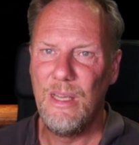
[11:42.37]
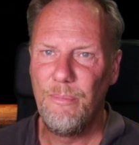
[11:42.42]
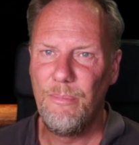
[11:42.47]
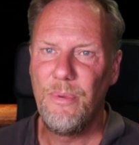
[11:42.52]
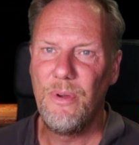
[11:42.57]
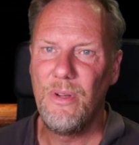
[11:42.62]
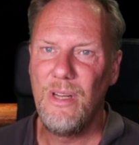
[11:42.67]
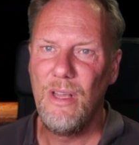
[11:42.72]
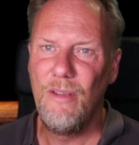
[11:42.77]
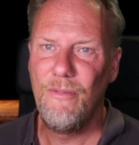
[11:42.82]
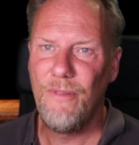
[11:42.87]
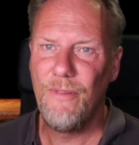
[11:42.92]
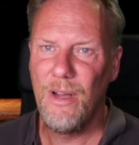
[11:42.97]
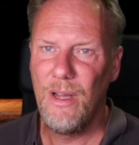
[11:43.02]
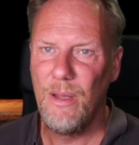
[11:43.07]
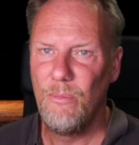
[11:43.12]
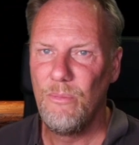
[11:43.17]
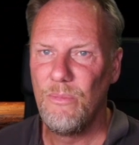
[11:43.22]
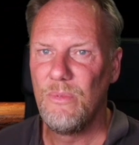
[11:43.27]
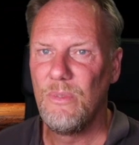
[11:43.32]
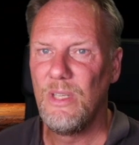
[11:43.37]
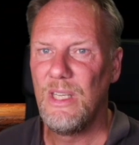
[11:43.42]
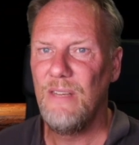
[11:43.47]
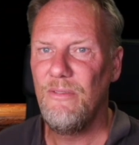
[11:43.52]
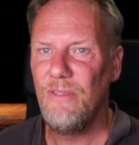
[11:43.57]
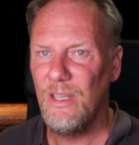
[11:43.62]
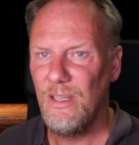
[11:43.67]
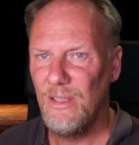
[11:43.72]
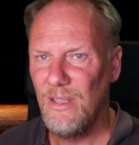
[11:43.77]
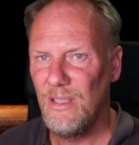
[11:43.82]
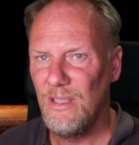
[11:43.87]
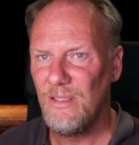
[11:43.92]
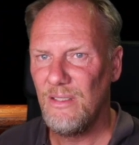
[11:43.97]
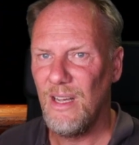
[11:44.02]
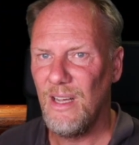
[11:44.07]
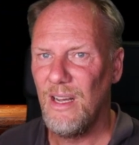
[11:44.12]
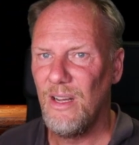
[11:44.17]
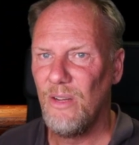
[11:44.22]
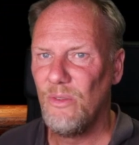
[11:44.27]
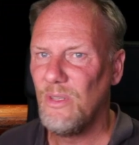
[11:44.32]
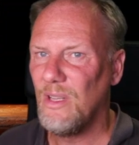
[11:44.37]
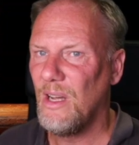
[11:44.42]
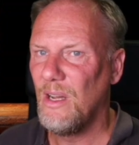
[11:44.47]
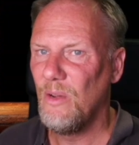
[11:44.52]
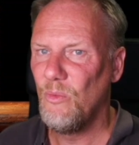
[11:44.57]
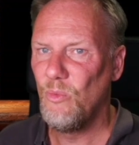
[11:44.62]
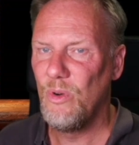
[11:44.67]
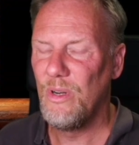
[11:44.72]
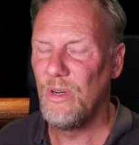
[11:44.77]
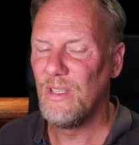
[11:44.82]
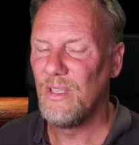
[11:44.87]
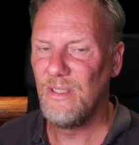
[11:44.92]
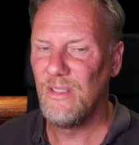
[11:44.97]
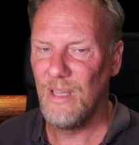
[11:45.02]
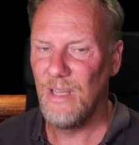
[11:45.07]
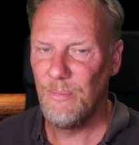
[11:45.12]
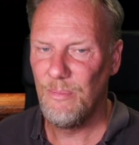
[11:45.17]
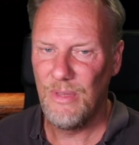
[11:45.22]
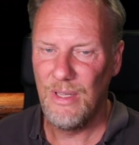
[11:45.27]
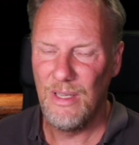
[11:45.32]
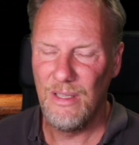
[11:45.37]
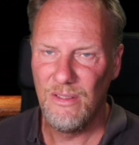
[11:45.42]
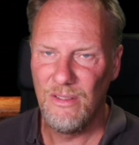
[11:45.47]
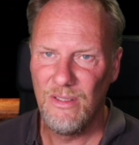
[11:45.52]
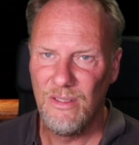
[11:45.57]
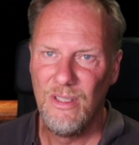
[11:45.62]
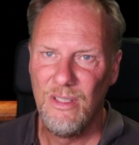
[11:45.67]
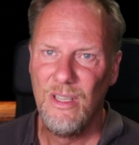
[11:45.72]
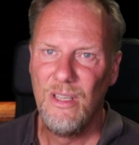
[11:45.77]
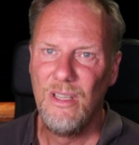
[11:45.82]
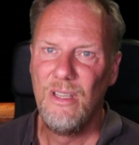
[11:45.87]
But if I'm giving this out, I wouldn't accept this.